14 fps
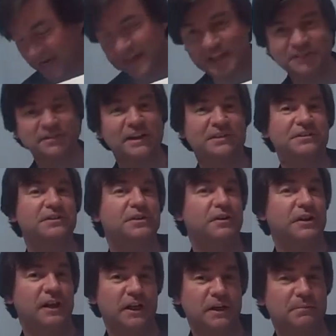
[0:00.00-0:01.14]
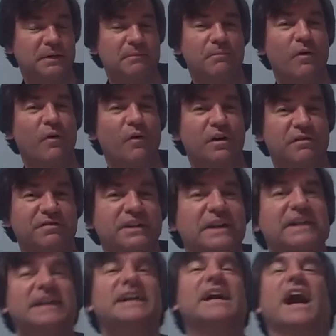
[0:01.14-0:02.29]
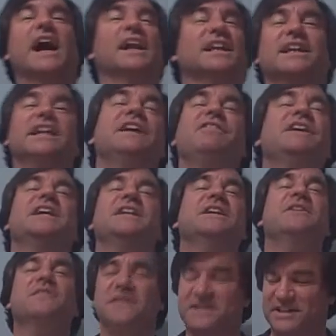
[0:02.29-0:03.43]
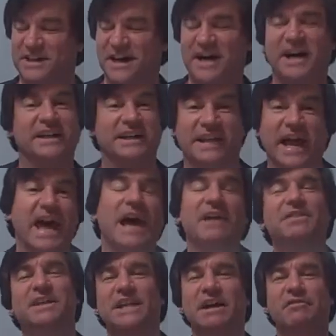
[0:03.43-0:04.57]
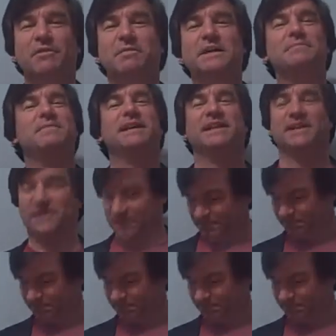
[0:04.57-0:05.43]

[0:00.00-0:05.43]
and let's listen to a little bit more of Olivia Newton-John and Have You Never Been Mellow.